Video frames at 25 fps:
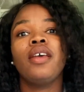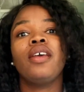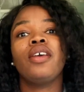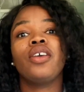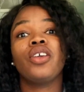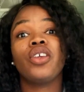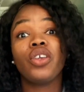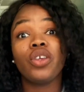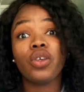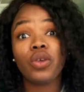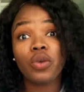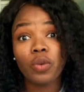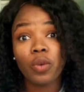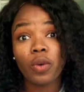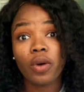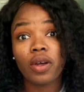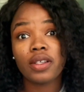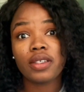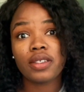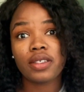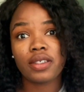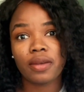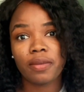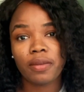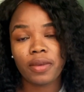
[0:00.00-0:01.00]
You
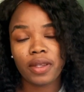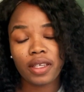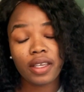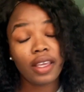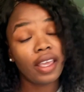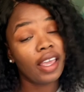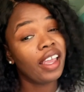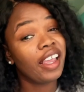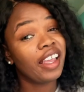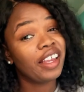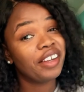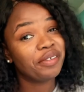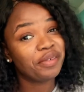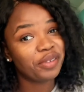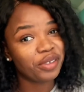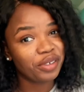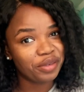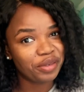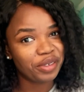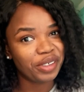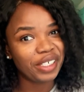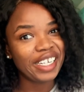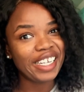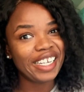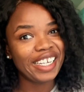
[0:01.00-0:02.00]
want something, and for
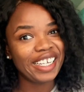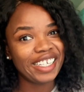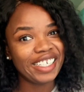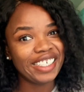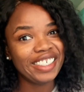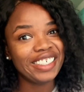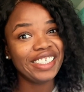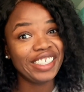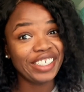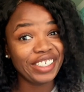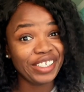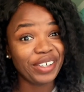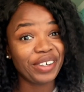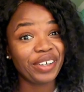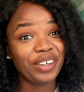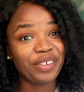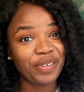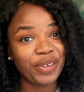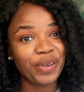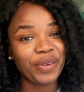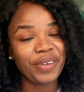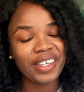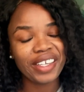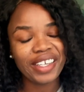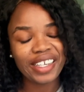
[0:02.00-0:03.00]
free, if
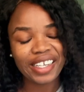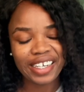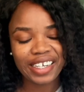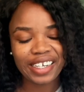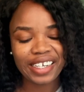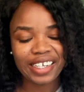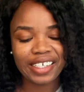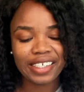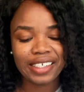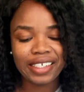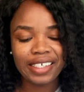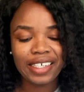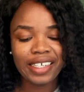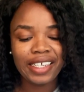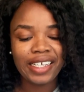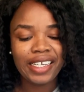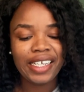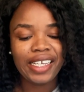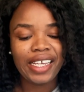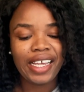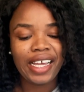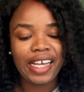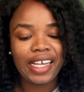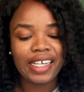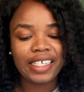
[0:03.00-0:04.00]
you can get it,
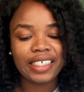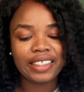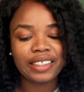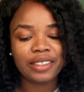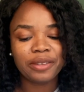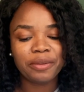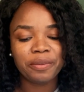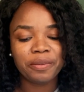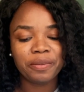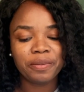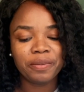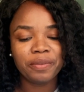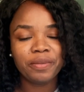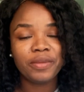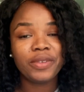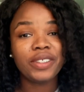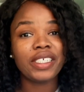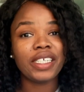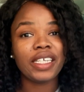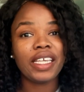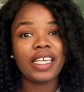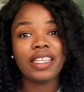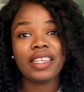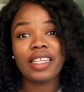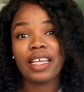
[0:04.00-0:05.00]
to
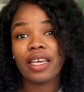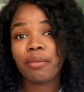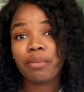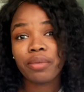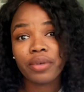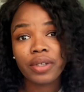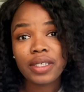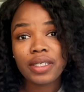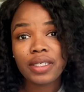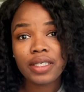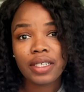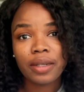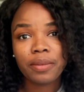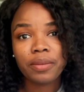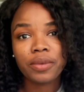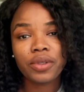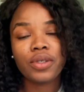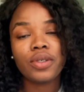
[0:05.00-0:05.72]
get that preceptor.